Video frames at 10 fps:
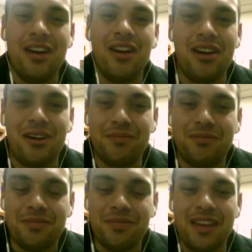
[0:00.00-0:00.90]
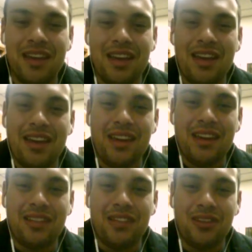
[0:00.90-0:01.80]
The
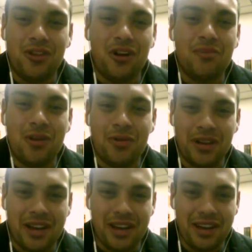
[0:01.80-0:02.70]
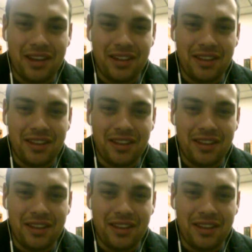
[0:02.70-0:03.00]
lawnmower guy.